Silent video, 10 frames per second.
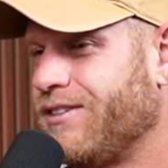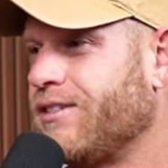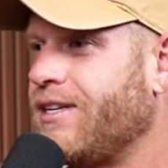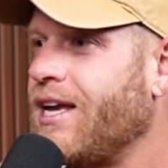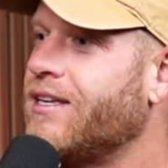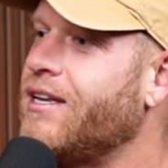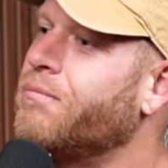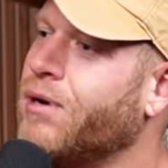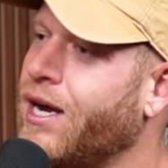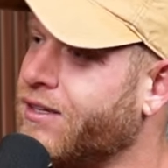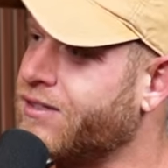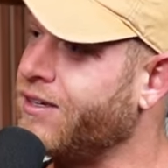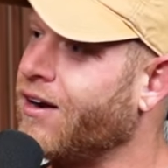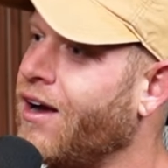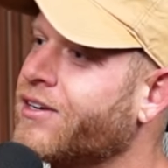just take deep breaths
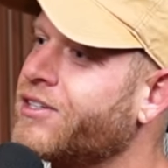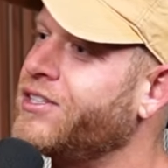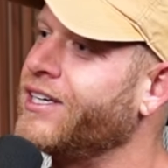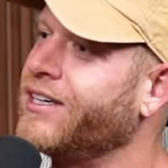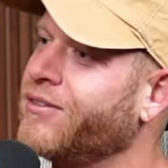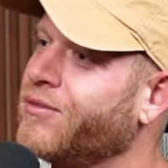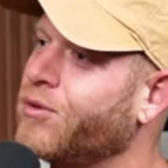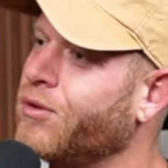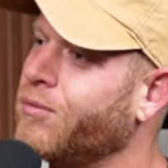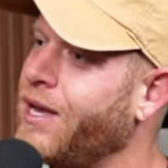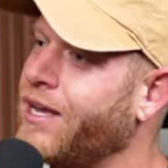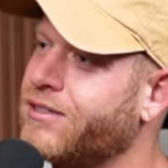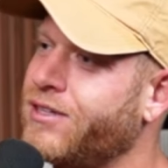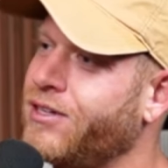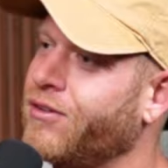your oxygen will make
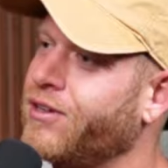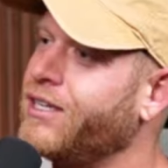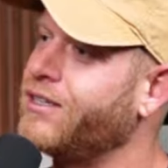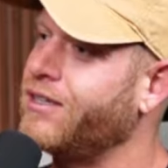it so you don't need